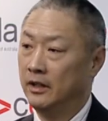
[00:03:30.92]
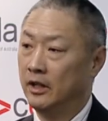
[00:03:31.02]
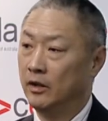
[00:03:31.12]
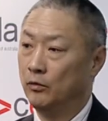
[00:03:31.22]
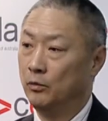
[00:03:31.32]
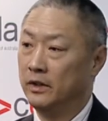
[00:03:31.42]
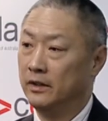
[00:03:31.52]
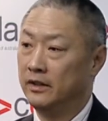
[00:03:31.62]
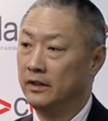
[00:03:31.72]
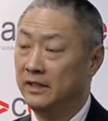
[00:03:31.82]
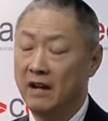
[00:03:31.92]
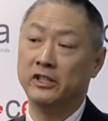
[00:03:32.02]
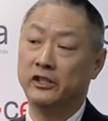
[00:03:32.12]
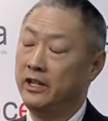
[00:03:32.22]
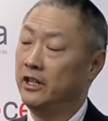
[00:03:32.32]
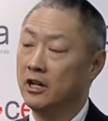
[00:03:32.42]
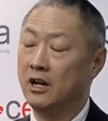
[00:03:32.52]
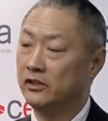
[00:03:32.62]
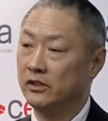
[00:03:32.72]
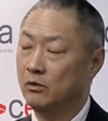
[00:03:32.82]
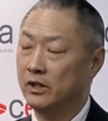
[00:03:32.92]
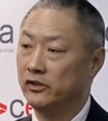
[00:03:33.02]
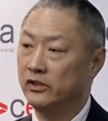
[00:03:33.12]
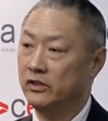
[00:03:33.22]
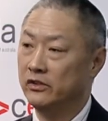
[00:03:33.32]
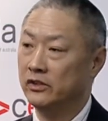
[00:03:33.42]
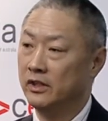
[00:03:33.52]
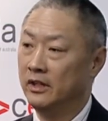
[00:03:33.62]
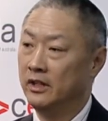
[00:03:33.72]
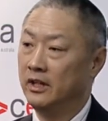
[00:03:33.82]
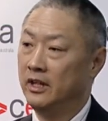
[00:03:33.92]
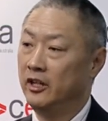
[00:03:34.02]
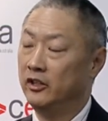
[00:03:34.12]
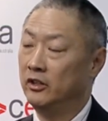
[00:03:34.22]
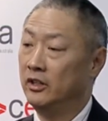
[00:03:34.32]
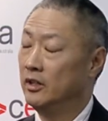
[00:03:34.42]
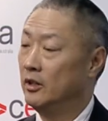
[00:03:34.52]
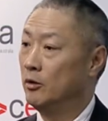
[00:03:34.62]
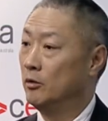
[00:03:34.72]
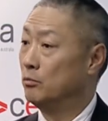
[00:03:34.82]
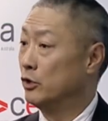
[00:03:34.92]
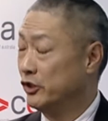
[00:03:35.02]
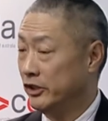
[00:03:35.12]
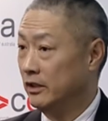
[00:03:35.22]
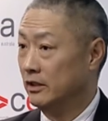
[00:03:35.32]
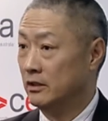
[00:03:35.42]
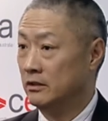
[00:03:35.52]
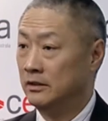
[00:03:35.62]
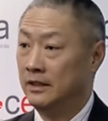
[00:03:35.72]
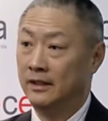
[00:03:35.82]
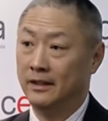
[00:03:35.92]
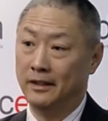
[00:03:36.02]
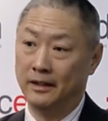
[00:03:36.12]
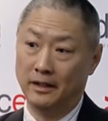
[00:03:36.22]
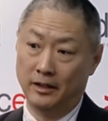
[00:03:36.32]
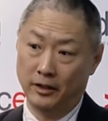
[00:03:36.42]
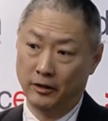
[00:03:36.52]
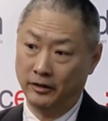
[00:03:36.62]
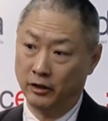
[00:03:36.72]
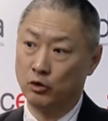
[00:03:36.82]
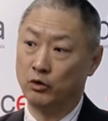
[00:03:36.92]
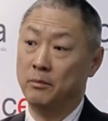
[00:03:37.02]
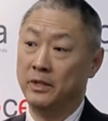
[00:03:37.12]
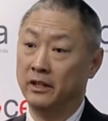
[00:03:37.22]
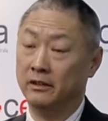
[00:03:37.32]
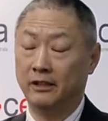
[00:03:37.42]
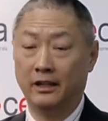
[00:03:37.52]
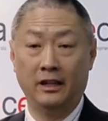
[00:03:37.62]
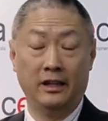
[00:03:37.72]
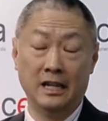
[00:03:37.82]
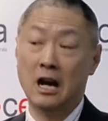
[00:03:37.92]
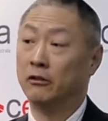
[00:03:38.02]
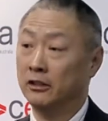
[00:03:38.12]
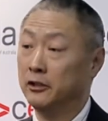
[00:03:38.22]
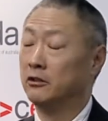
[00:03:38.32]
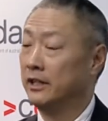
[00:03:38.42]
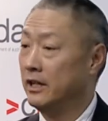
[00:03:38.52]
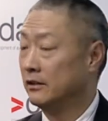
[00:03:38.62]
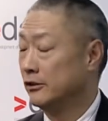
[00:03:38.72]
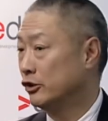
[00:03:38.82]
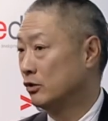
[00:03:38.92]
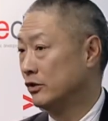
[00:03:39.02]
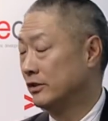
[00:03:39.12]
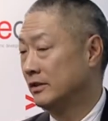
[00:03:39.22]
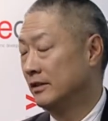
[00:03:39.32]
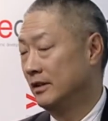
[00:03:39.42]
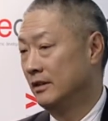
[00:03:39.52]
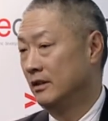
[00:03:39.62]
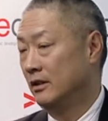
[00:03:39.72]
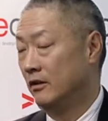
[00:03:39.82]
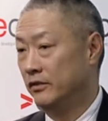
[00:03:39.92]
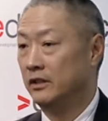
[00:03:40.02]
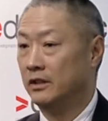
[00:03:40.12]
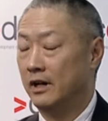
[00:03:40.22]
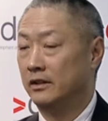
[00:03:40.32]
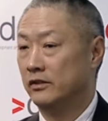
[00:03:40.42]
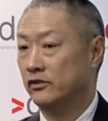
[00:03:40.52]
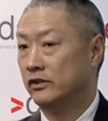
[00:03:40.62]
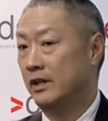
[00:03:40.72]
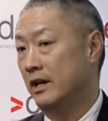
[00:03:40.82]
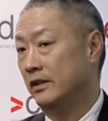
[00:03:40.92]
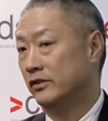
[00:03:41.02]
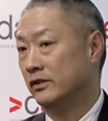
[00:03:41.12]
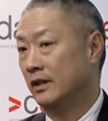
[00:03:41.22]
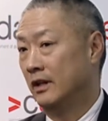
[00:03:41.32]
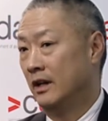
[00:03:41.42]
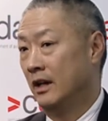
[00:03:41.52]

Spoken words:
with devastating consequences in Brazil, the Caribbean, and now literally on the shores of the United States.